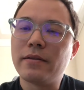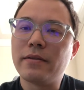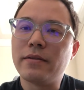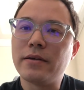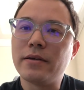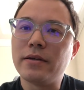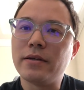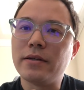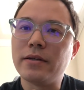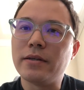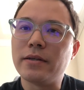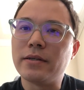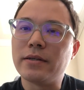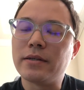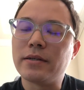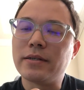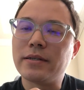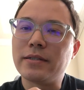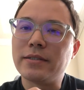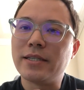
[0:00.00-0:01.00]
the
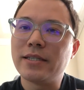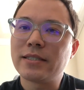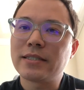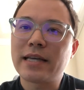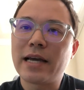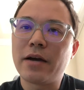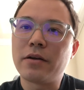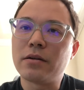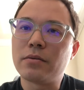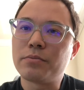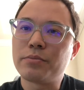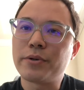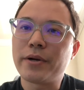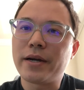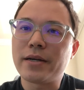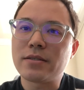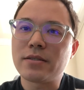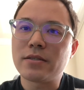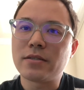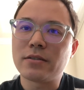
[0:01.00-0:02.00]
discounted
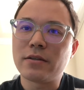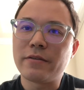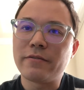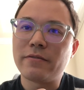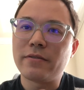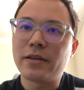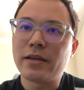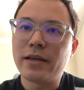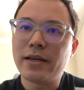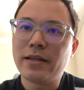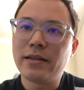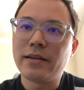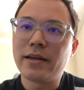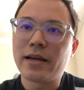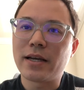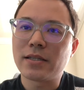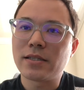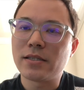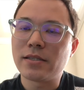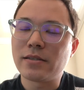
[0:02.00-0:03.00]
prices of the
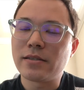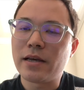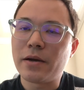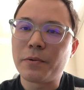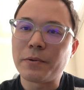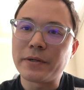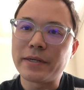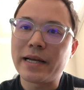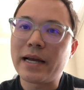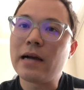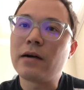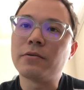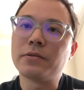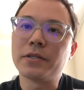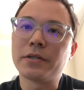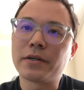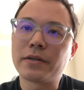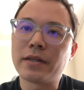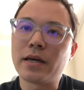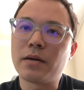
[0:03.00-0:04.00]
indexes that were down
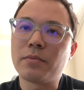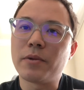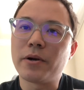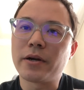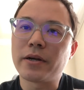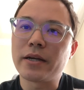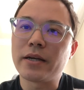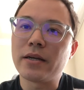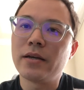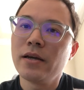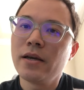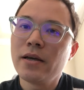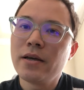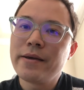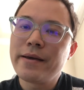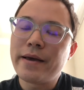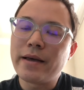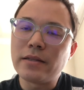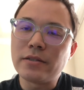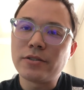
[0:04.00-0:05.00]
during that market.
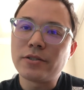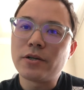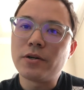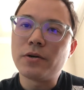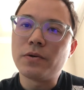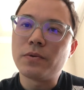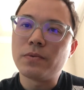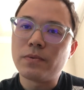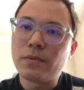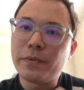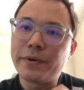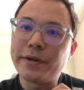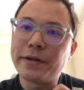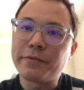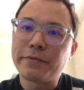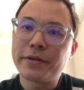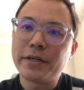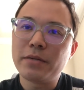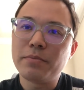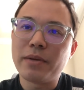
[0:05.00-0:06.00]
And so when it
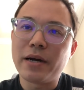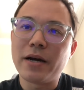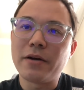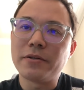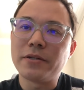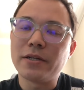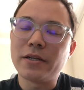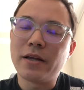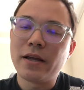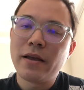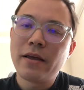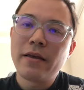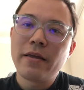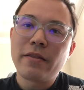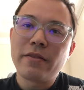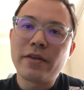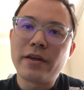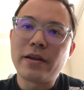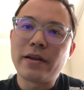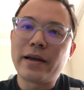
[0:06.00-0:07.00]
rebounded,
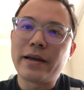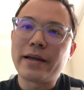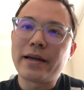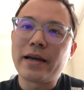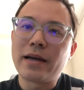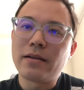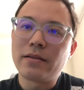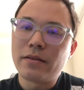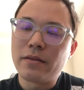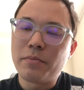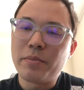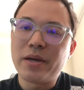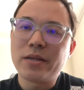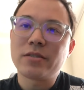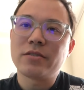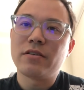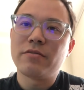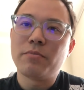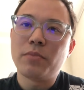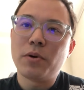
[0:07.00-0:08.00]
then I got the
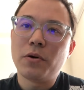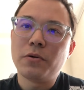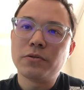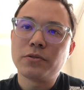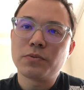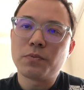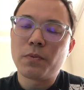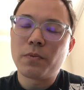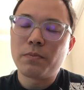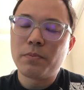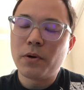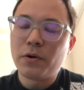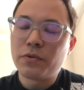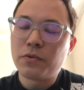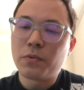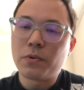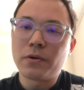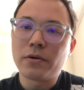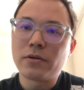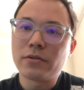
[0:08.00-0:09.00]
best of both both
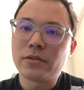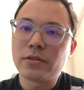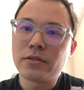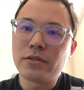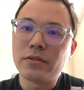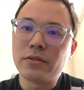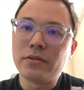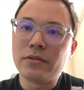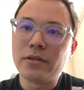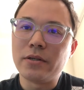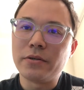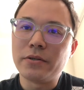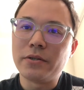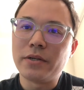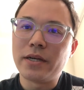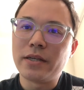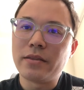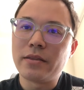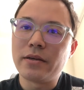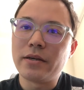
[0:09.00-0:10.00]
worlds. You know, you
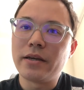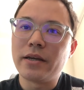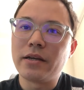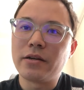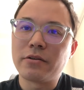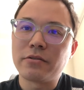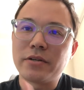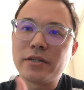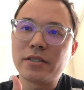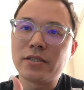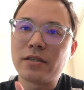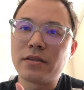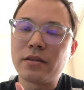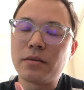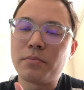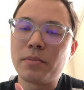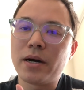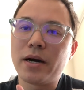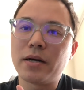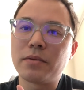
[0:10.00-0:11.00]
get the increase in the
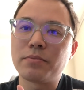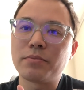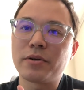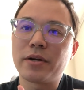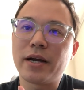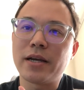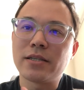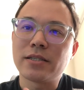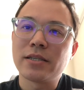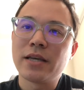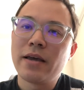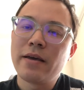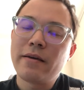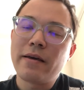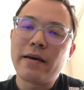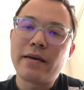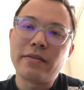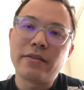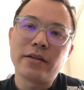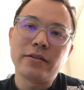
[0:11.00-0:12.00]
bond price,
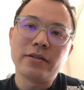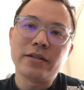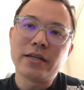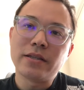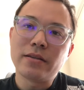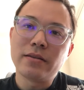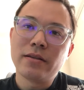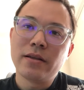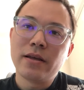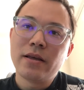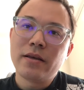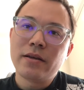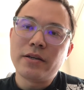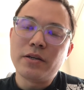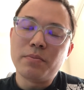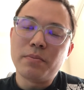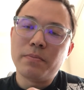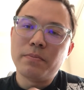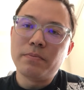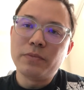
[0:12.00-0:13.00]
and then you get you,
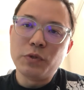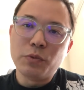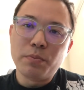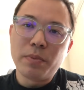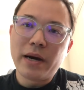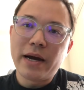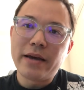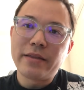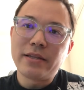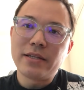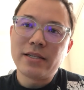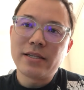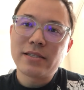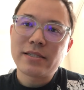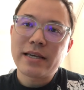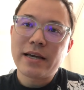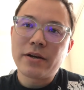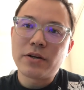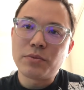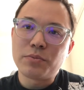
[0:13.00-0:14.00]
you buy the
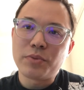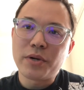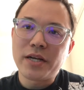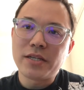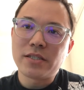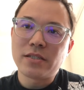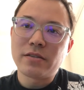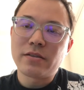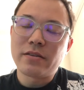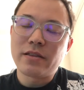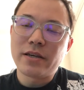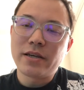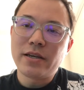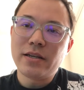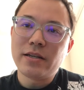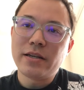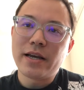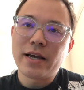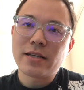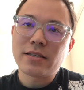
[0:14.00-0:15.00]
discounted prices of the
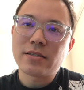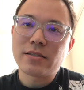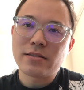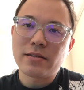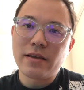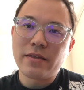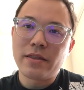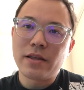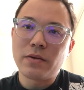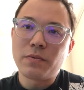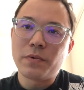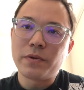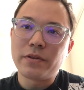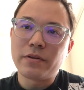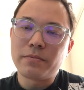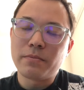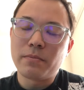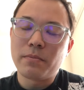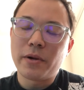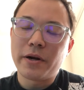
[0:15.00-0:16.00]
index, and then when the
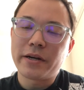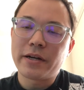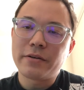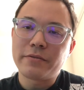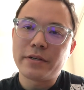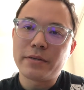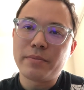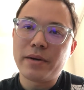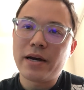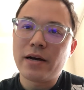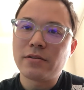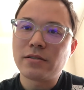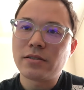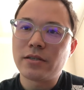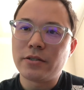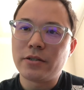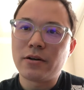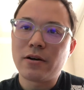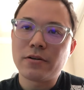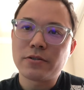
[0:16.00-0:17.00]
market rebounds,
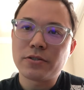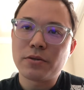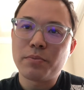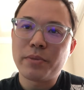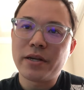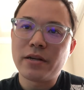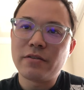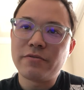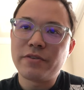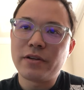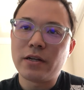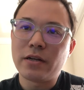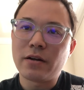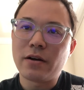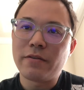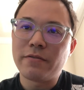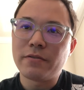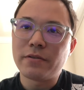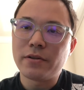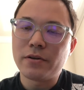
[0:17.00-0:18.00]
then you're also benefiting
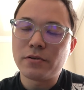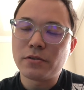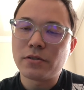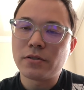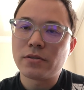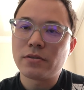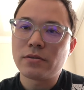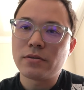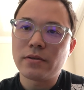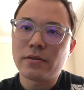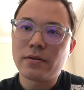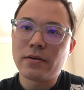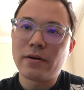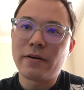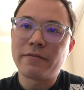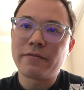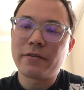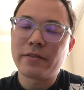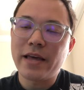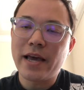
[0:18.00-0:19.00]
off of those
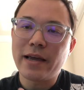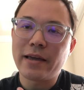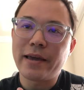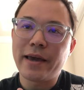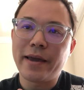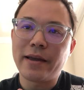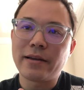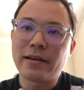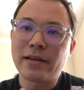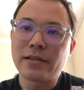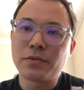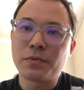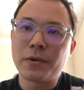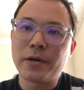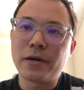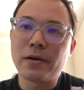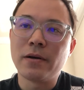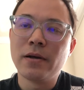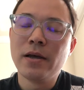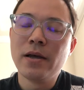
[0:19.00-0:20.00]
off of that gain as
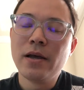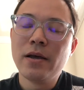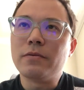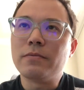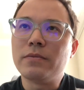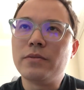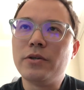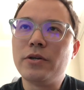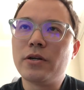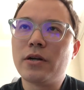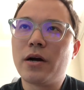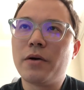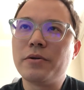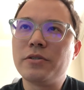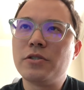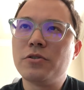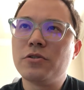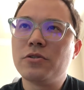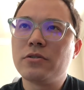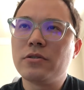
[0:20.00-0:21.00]
well. You could
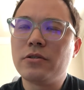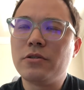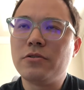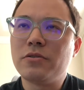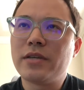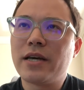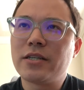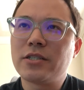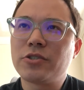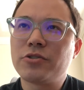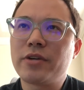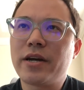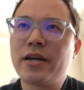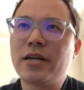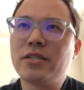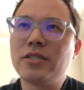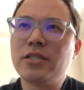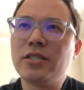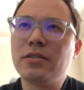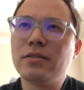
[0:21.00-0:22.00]
always use use that
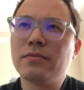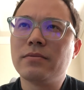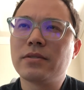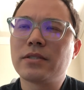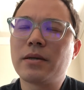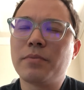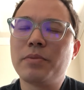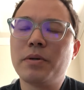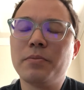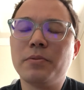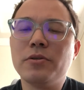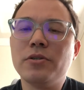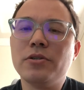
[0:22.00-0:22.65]
strategy. Some people